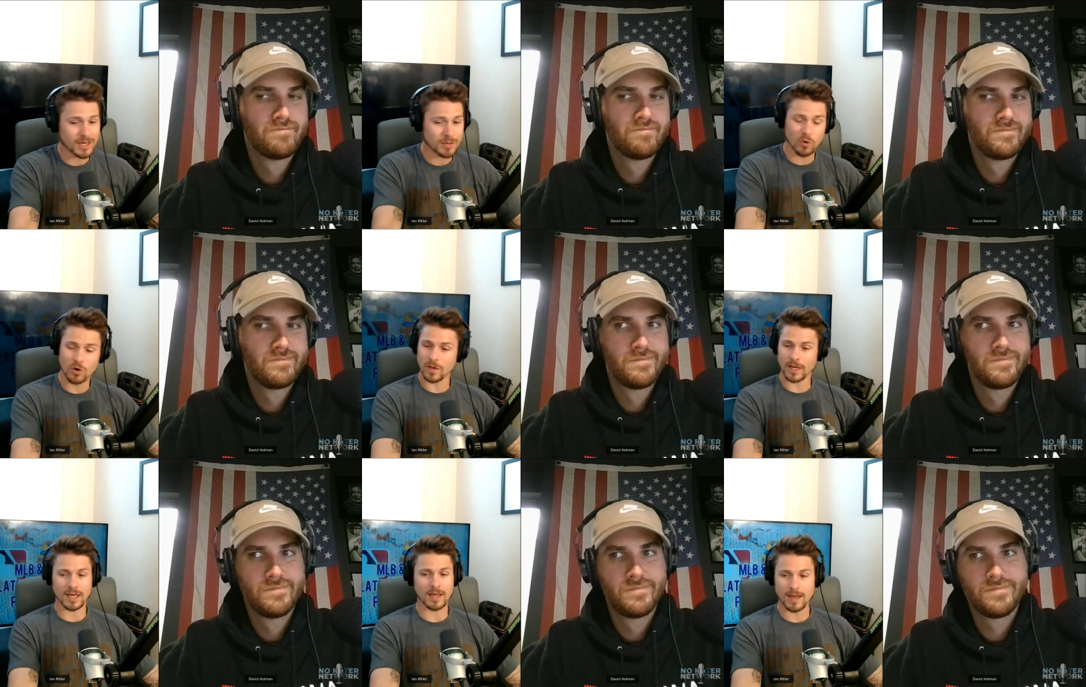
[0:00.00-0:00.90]
Speaker 1: anymore?
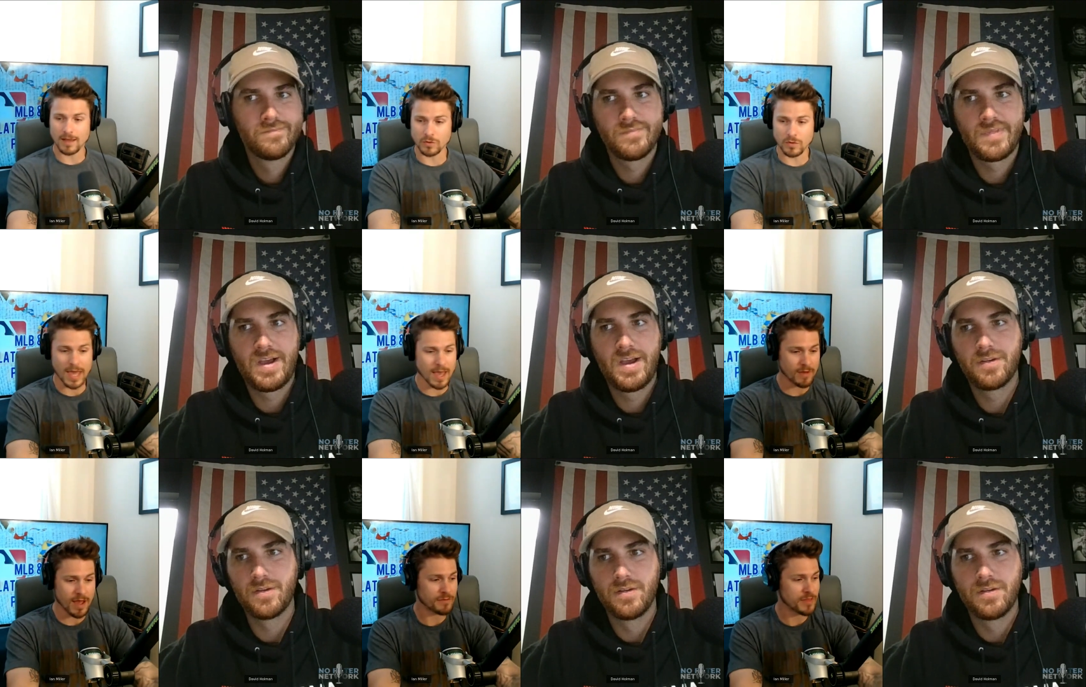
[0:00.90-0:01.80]
Like, do they have
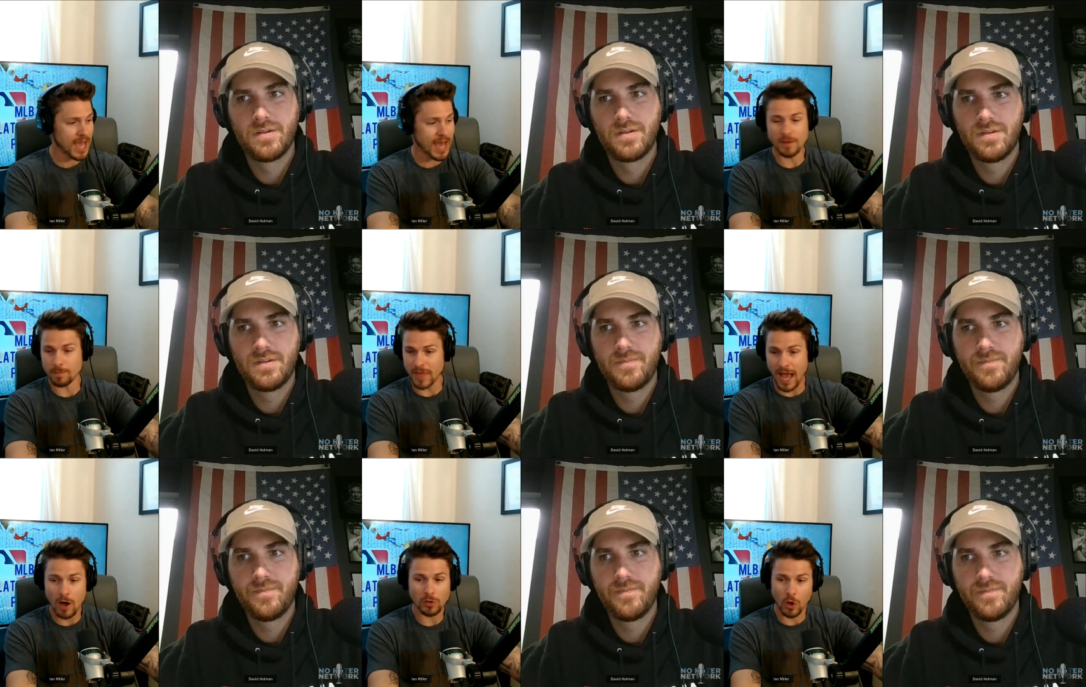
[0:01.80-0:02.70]
have they had them
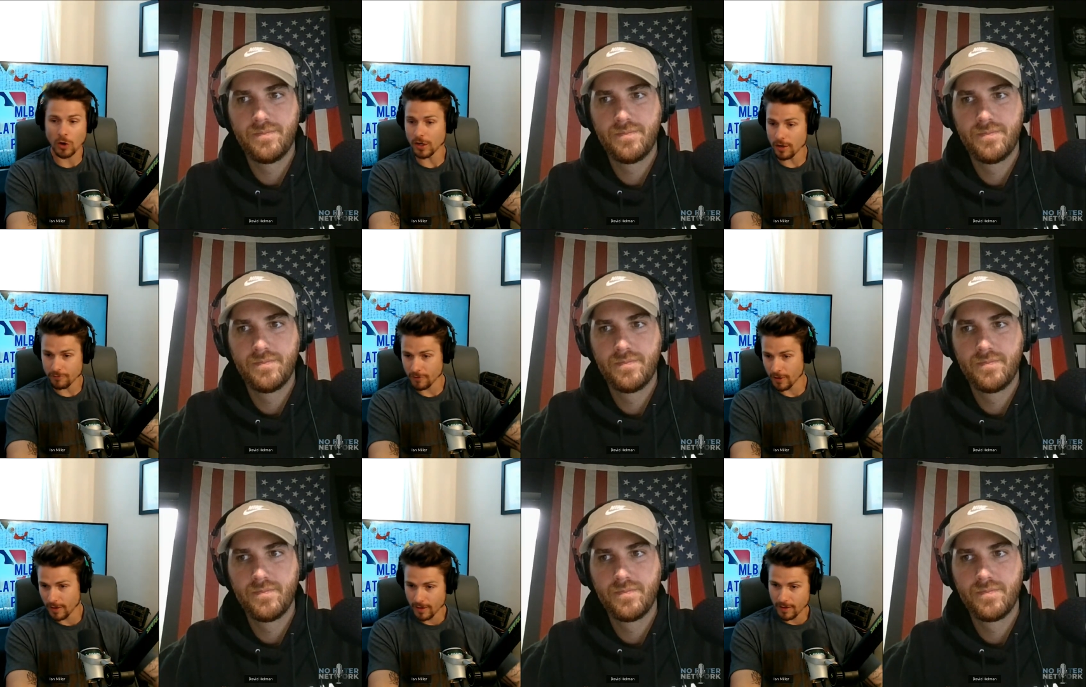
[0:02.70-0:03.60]
down long enough?
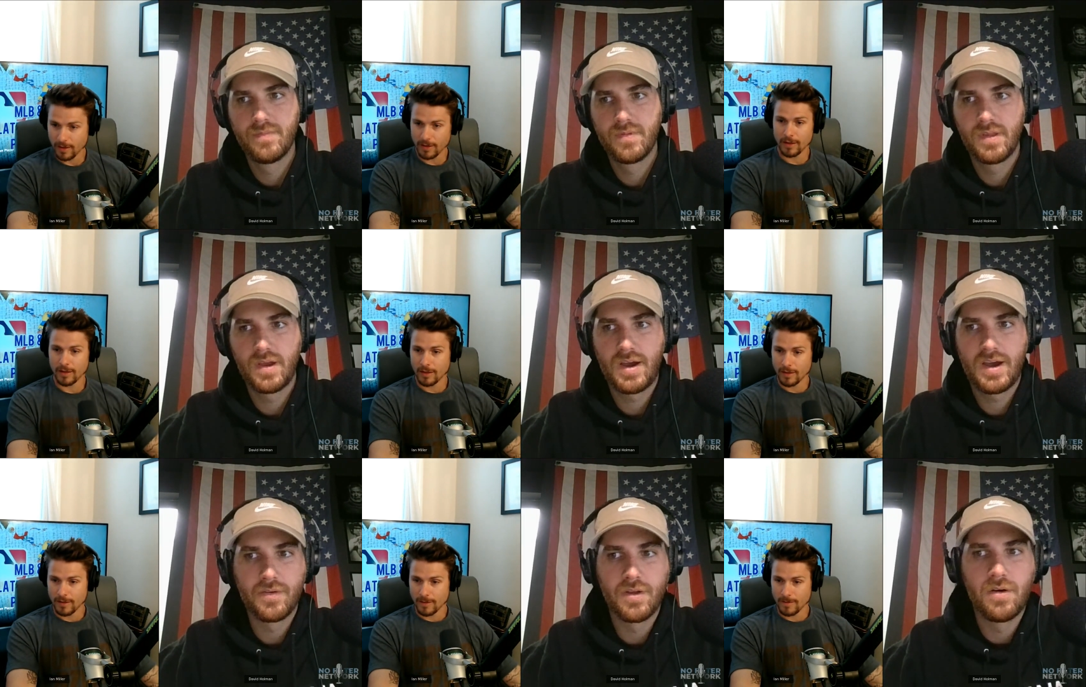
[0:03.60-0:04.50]

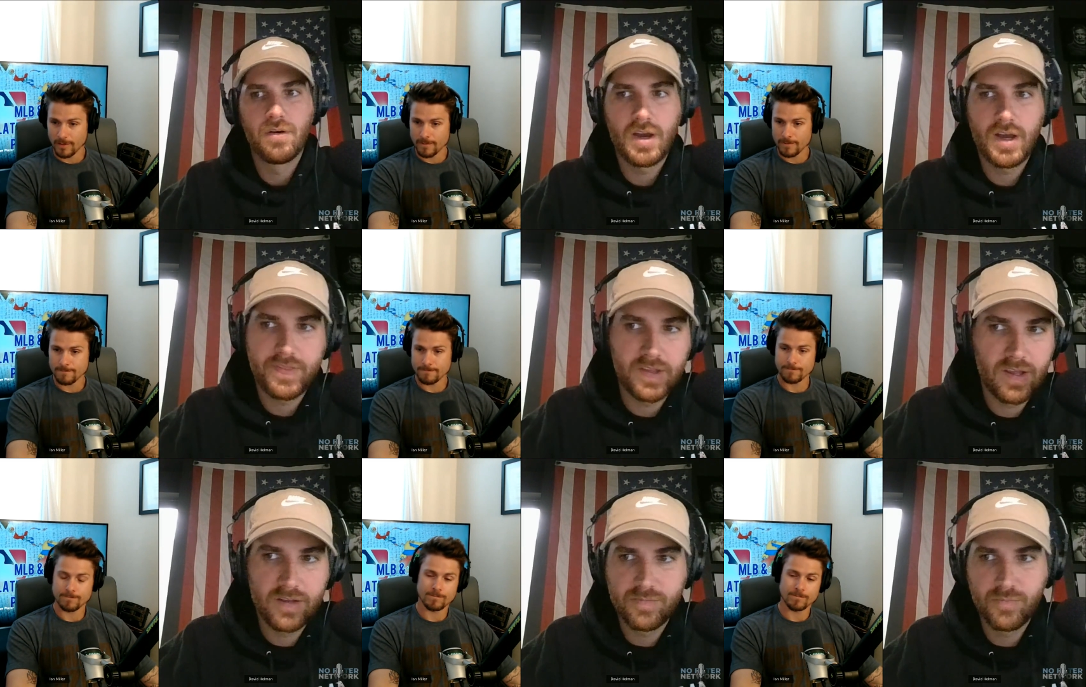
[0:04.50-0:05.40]
Speaker 2: I don't know. I
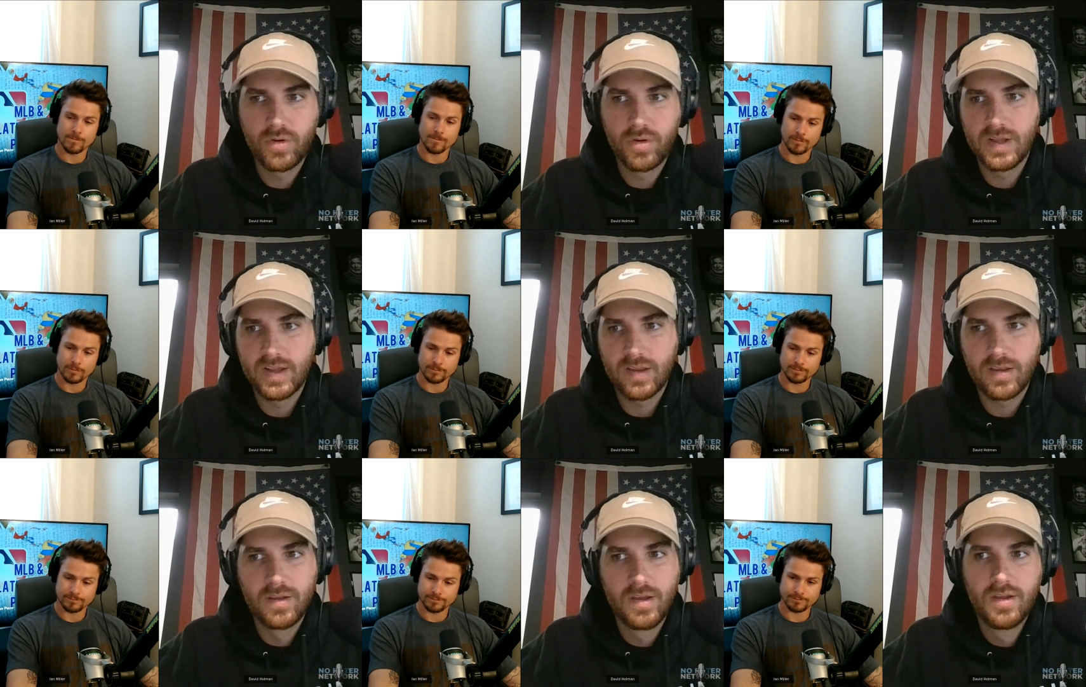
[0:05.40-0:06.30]
think it's more
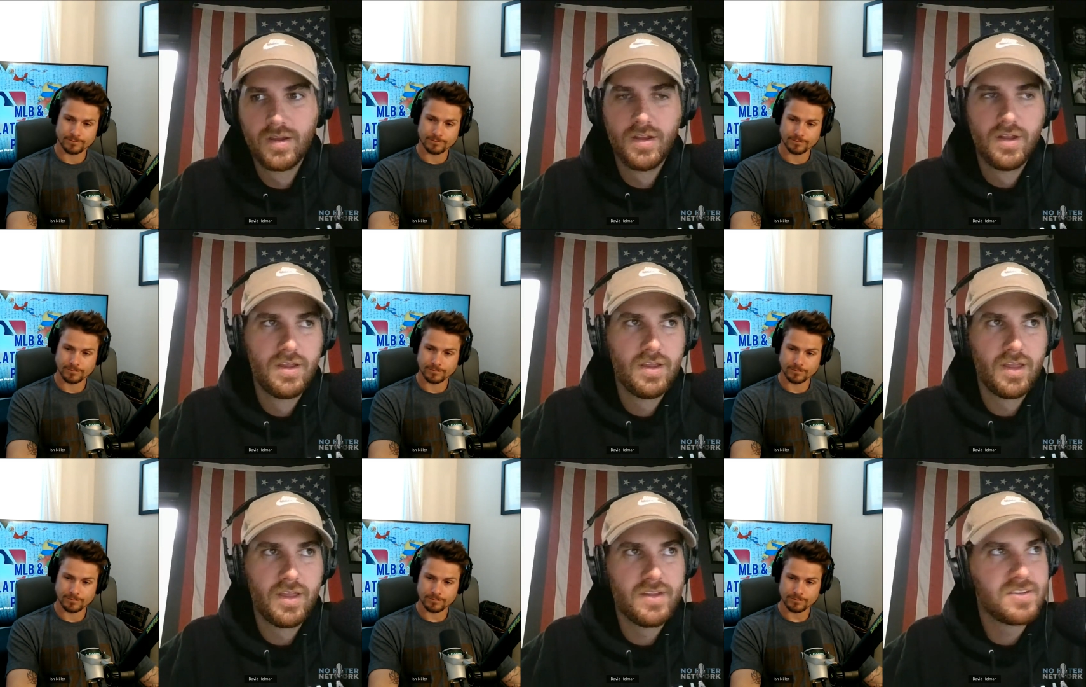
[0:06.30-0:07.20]
like
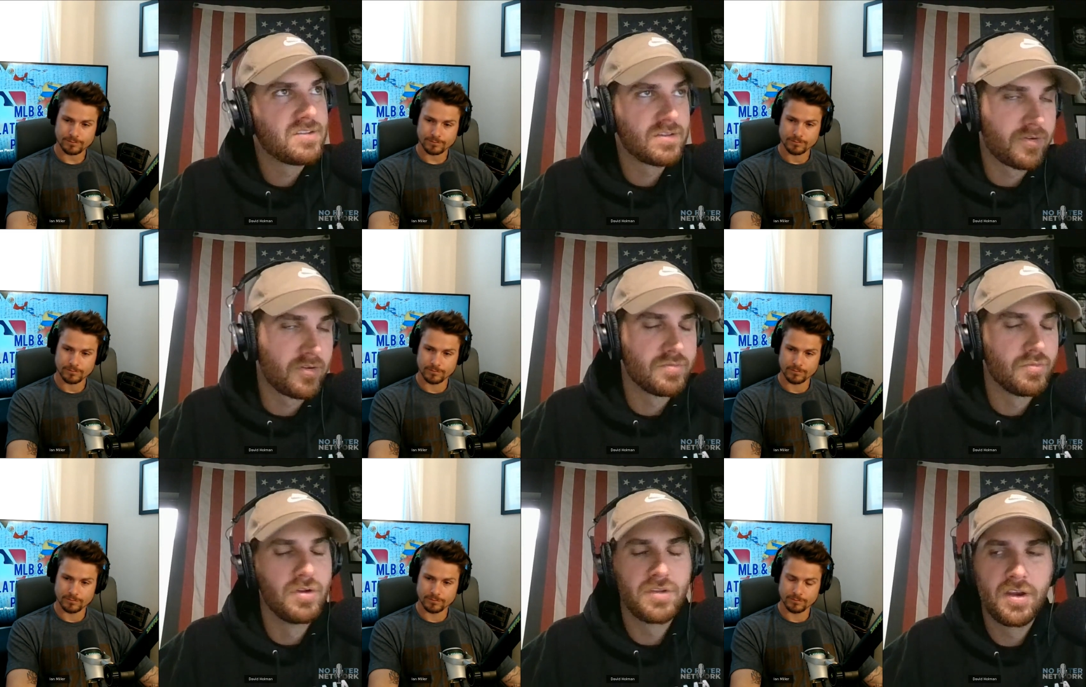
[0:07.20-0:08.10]
this is his
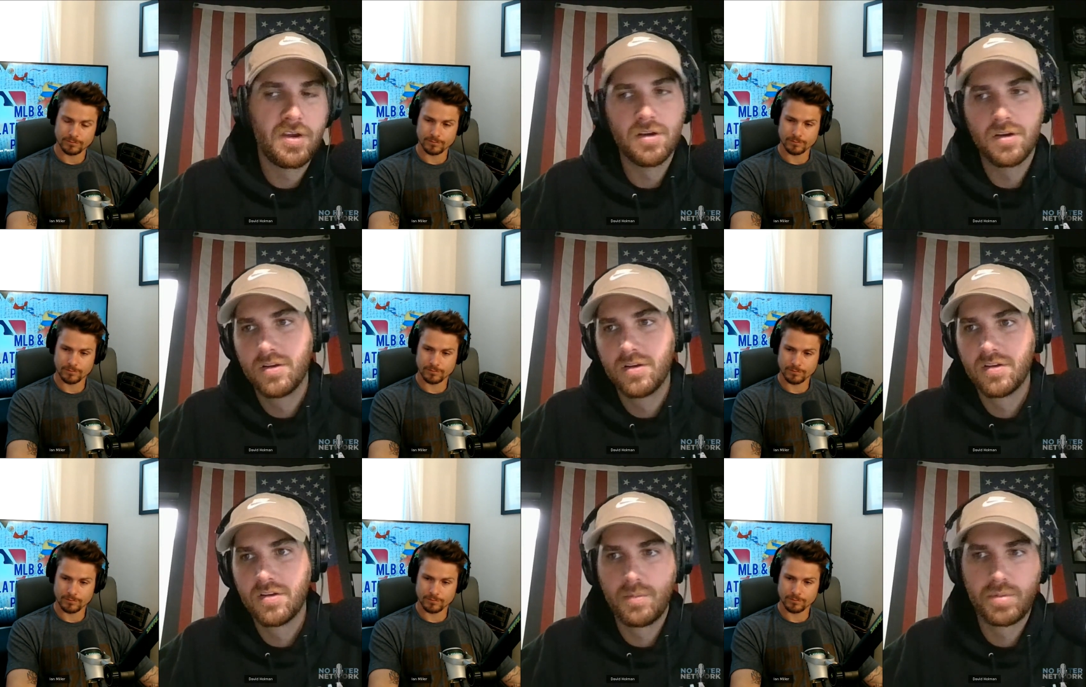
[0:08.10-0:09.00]
first real year
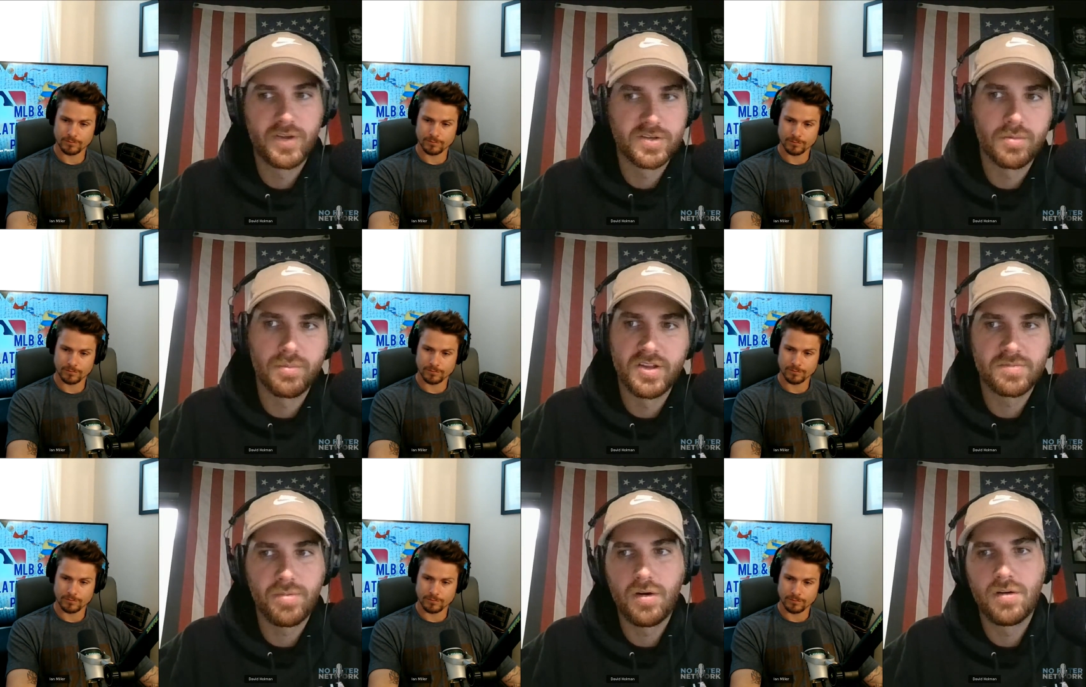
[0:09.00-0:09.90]
in professional
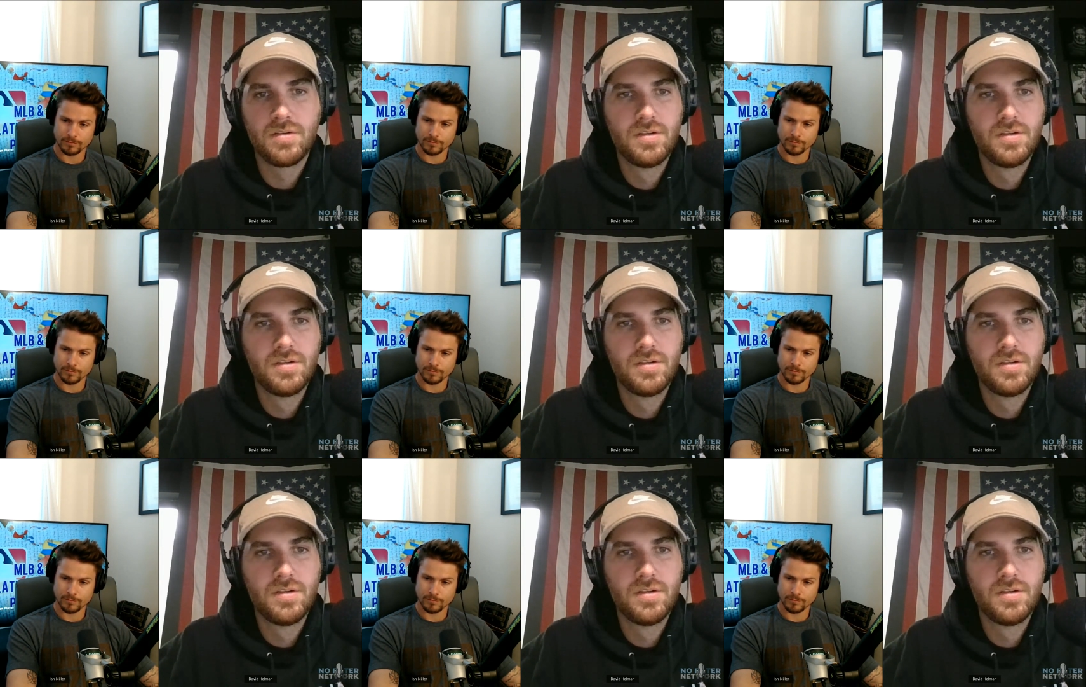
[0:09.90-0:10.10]
baseball.